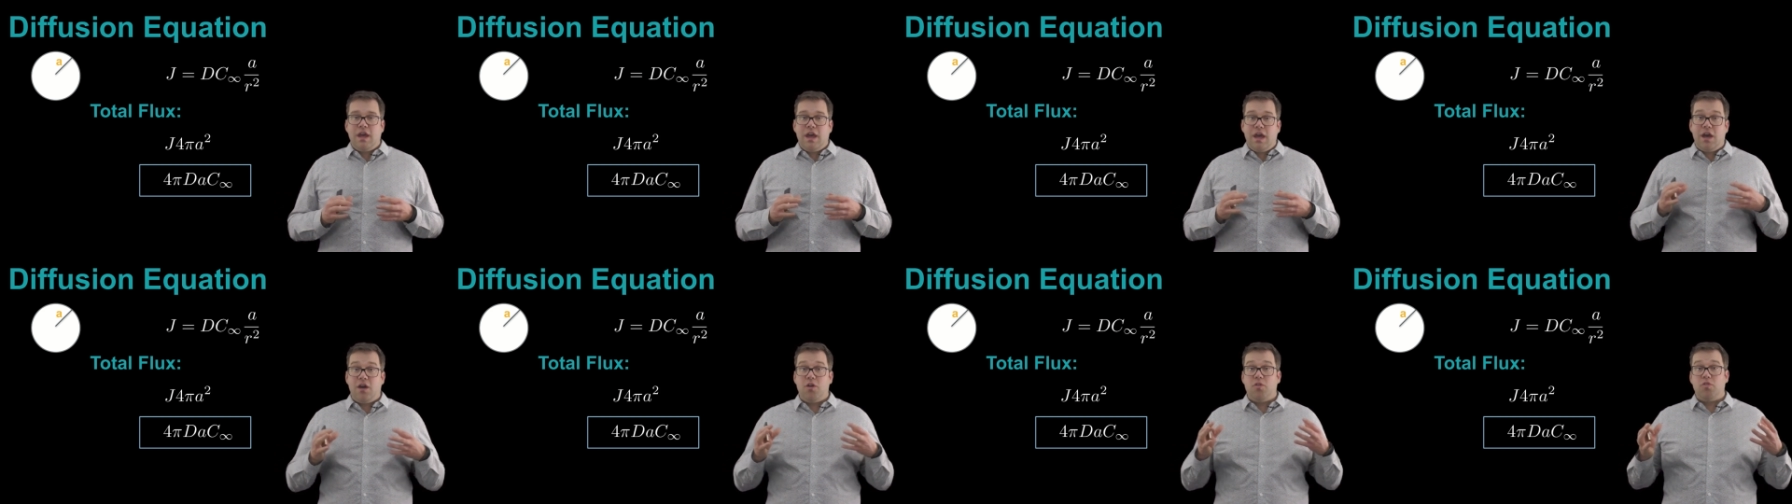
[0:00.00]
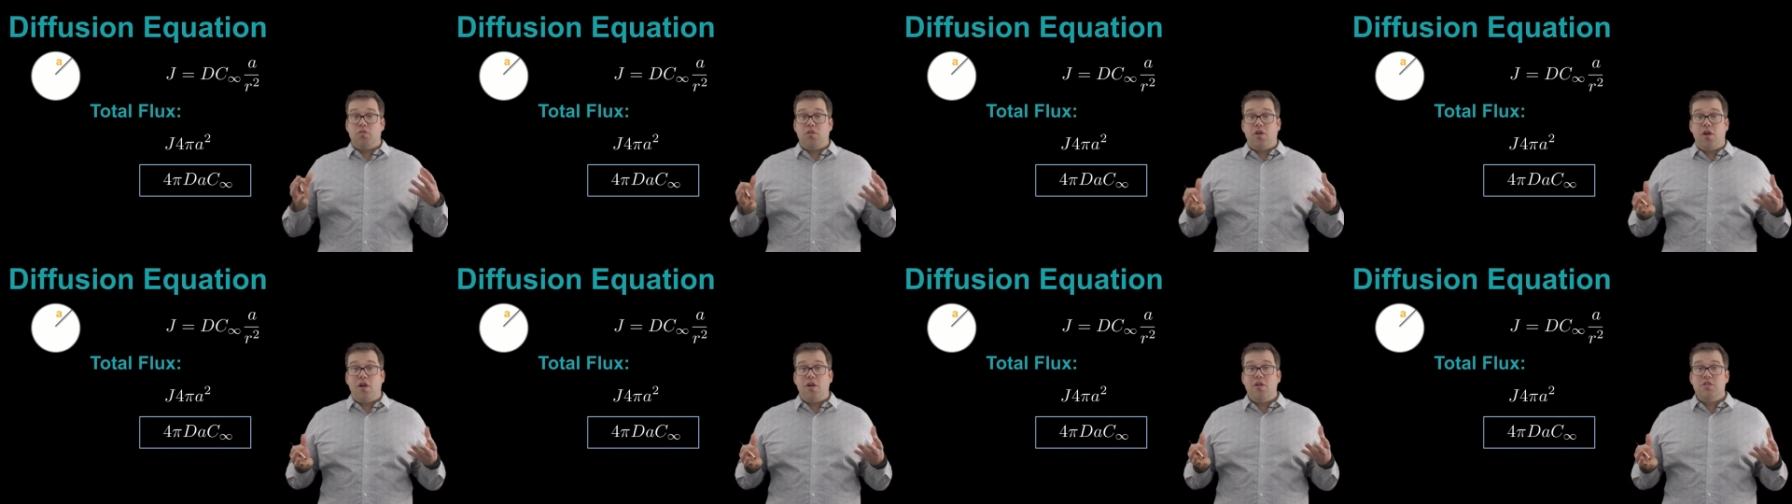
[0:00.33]
how
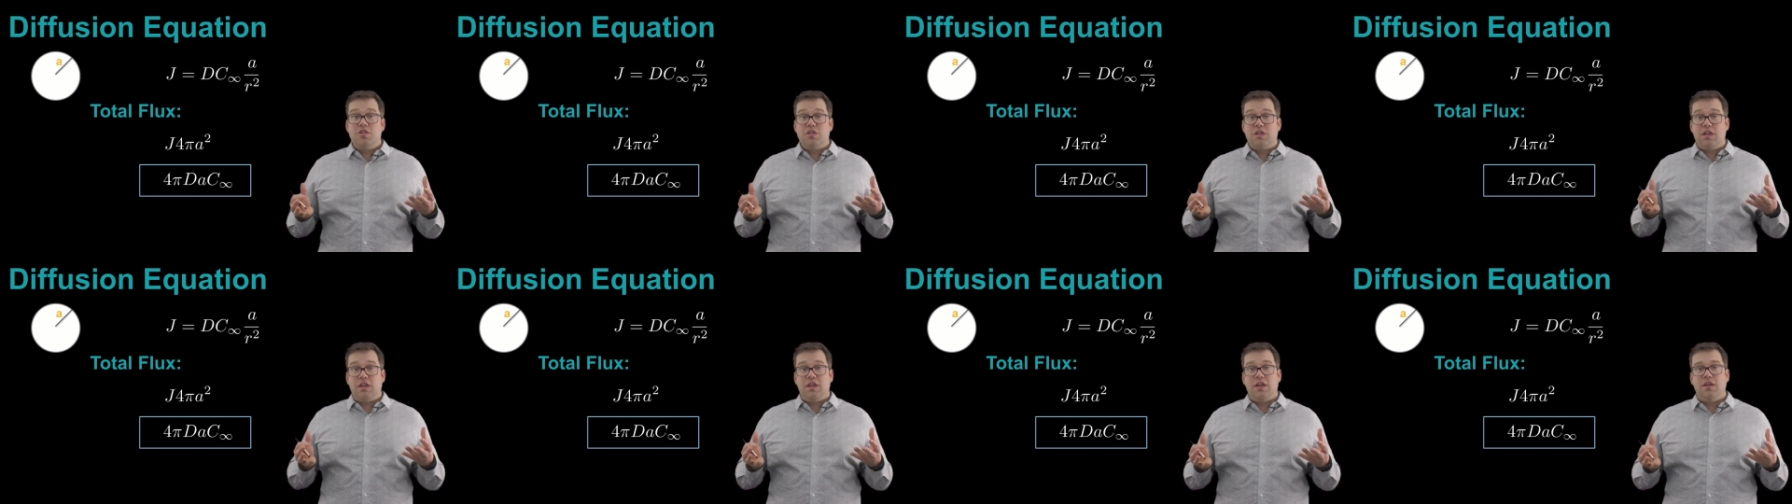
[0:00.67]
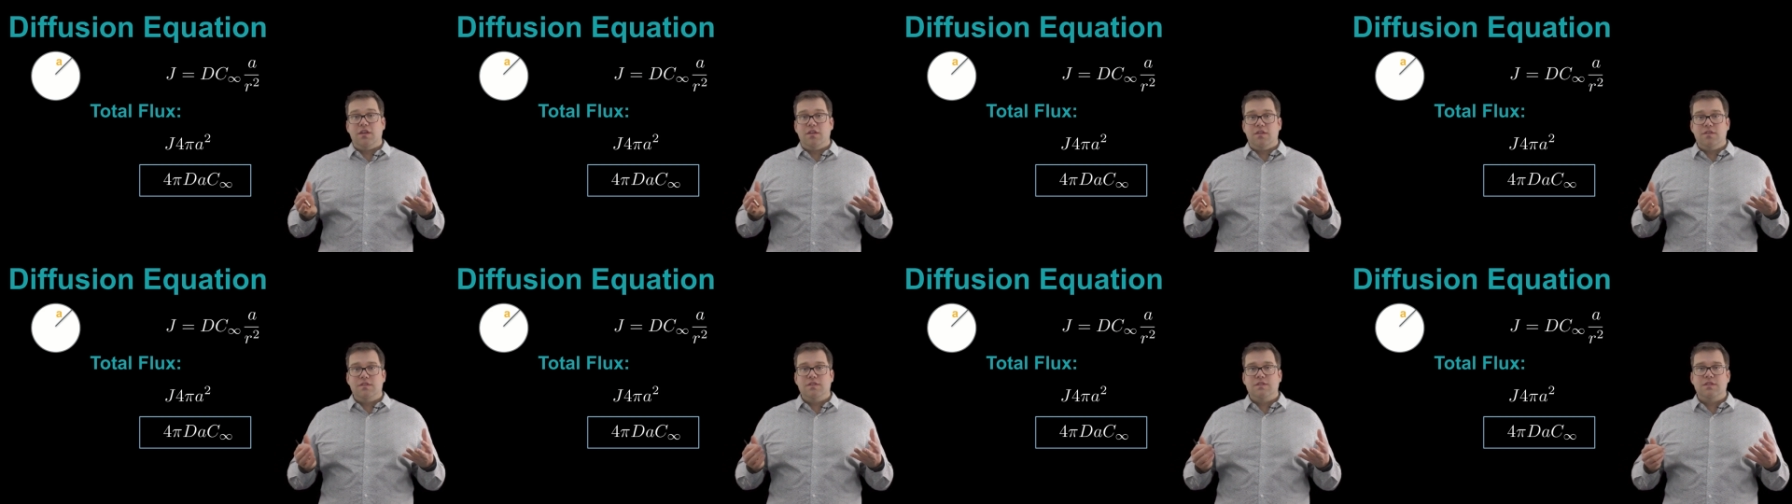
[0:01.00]
large it
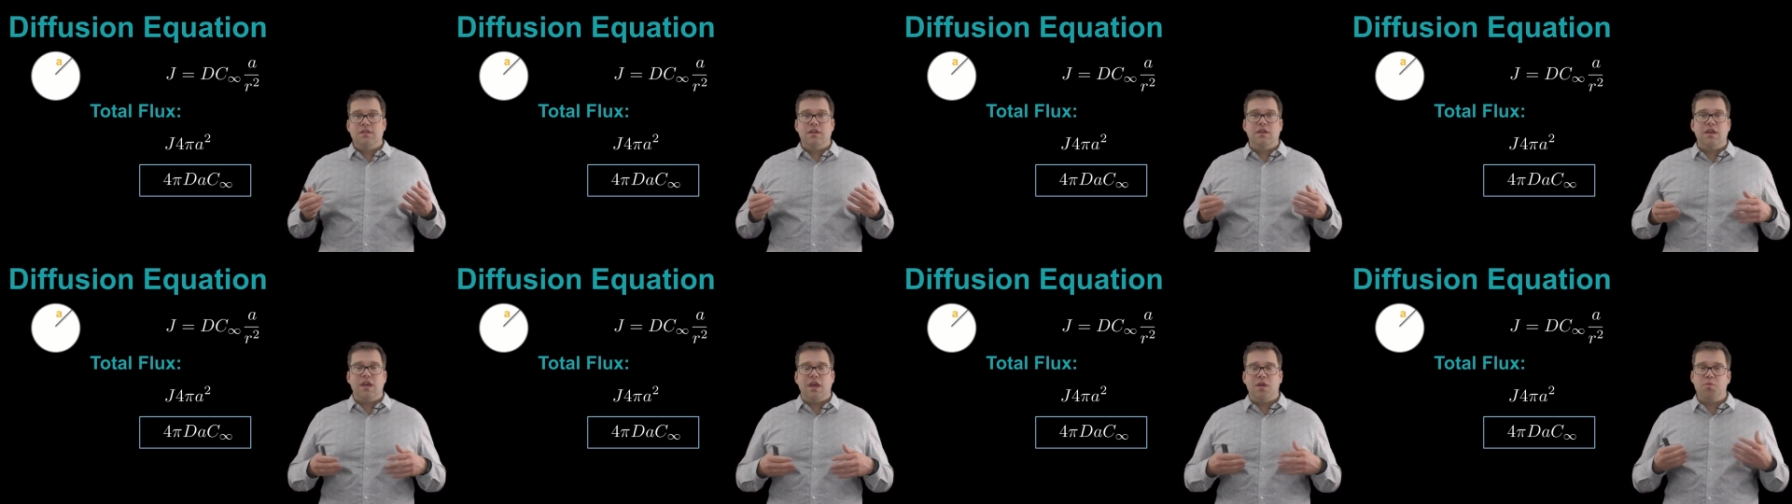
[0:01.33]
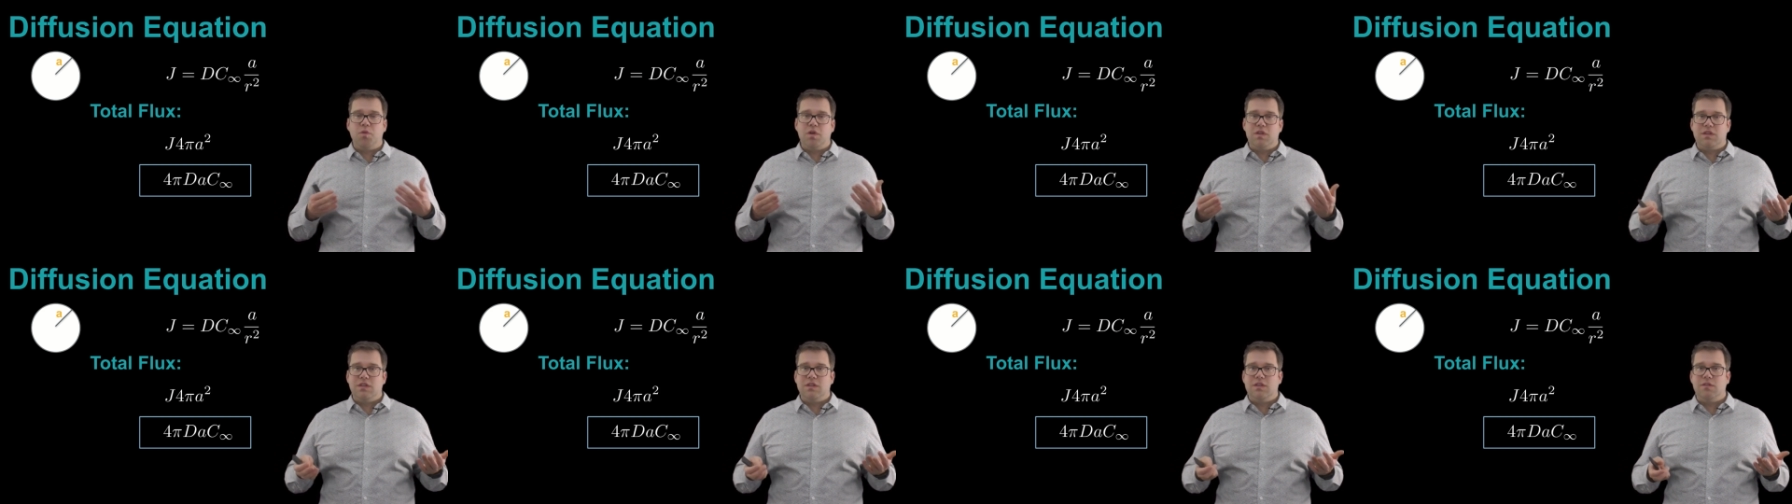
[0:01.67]
is, and
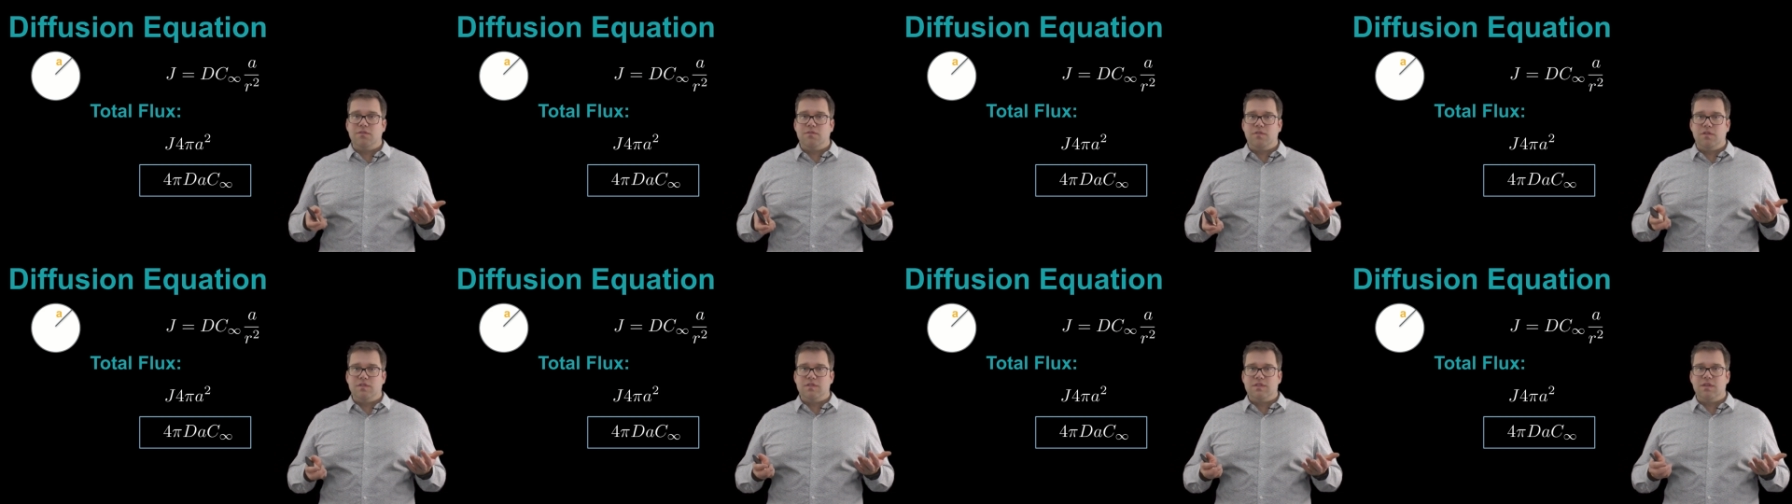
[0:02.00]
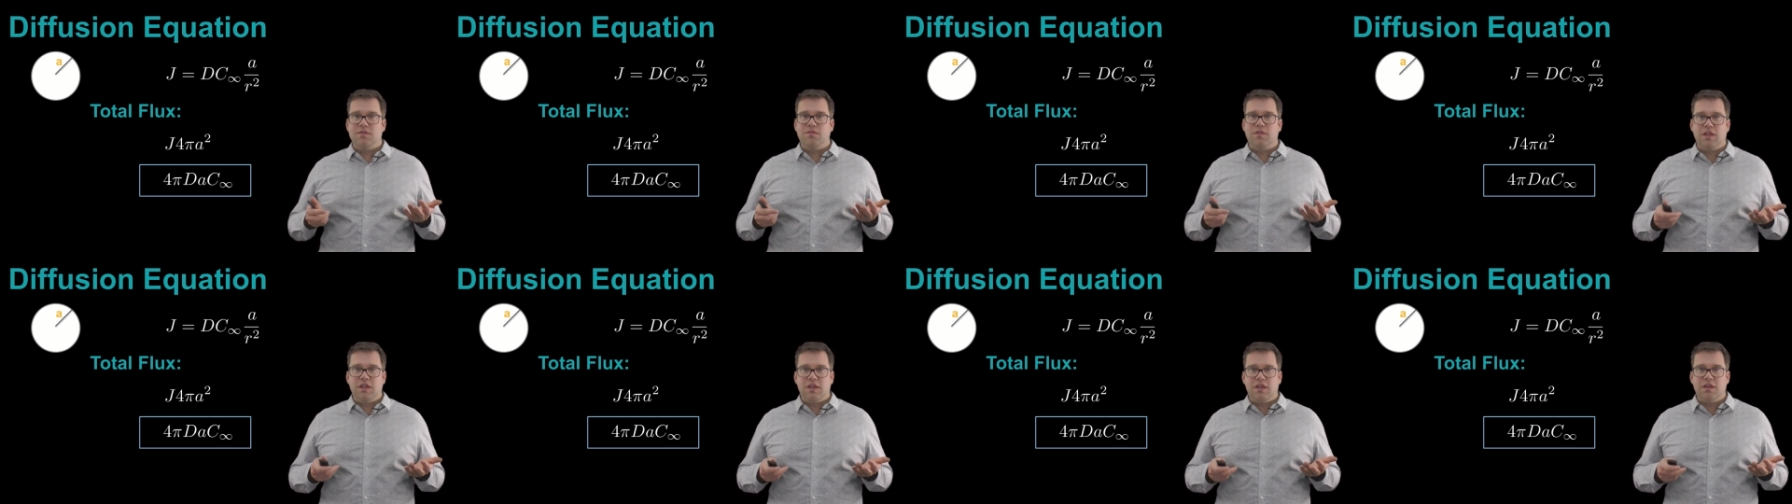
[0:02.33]
what the
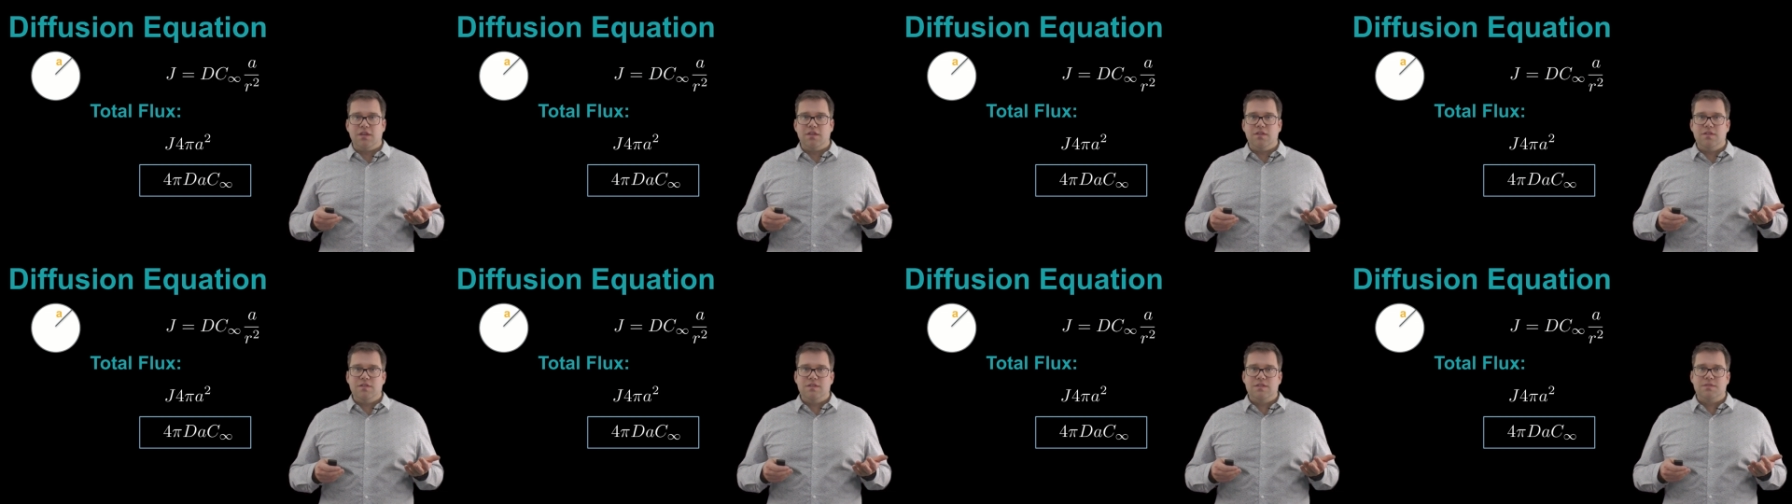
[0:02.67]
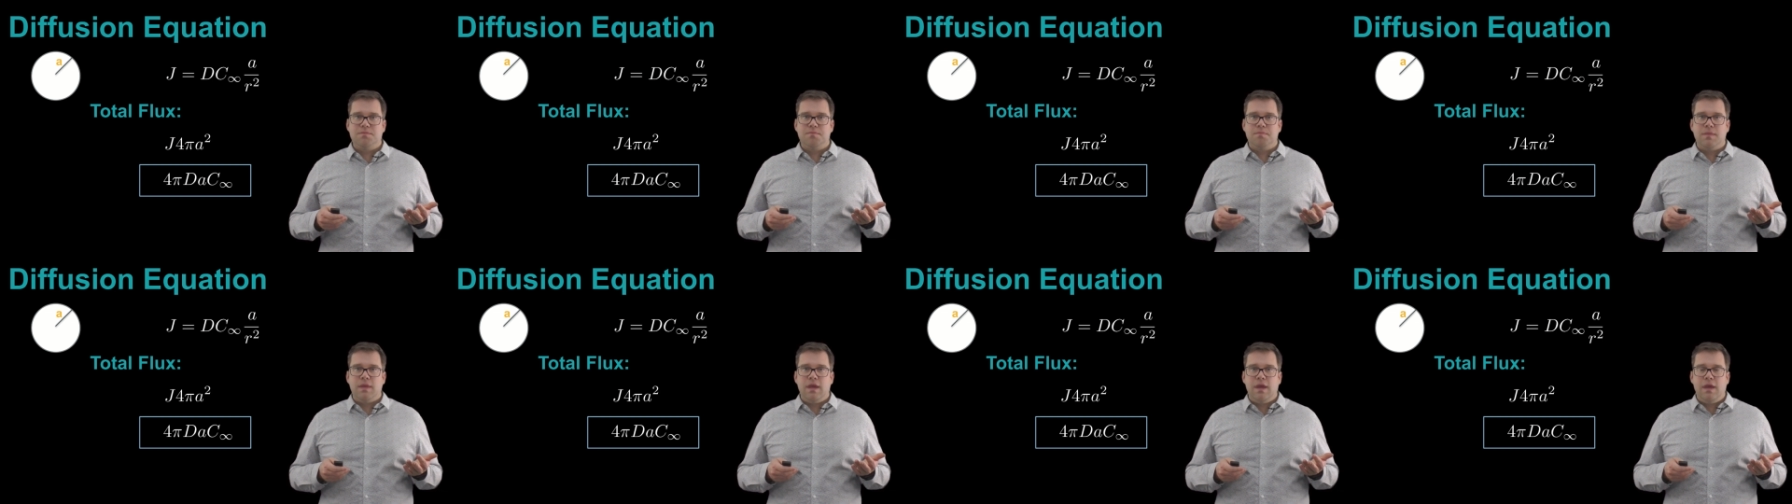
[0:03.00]
diffusivity is.